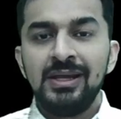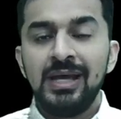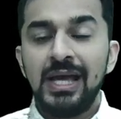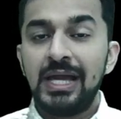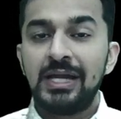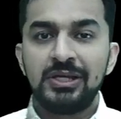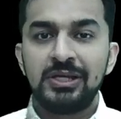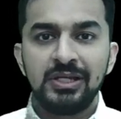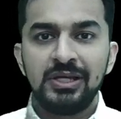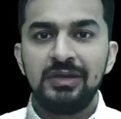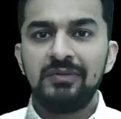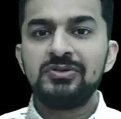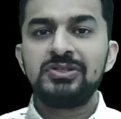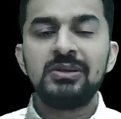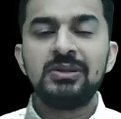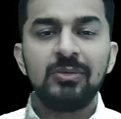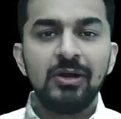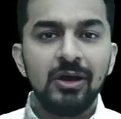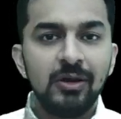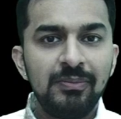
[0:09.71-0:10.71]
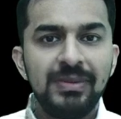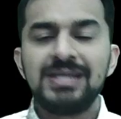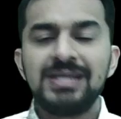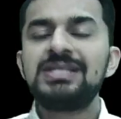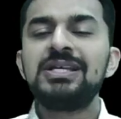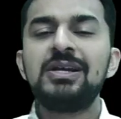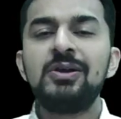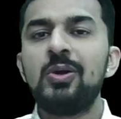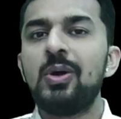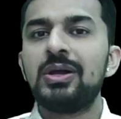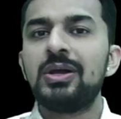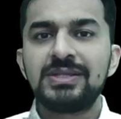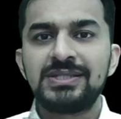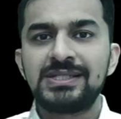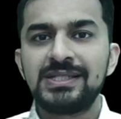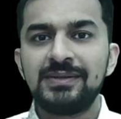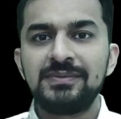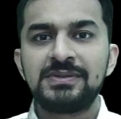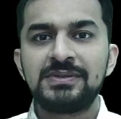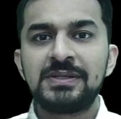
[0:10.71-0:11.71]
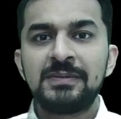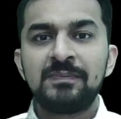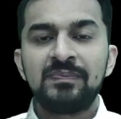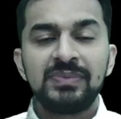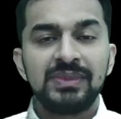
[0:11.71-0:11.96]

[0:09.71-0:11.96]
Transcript: I'm going to give you some amazing concepts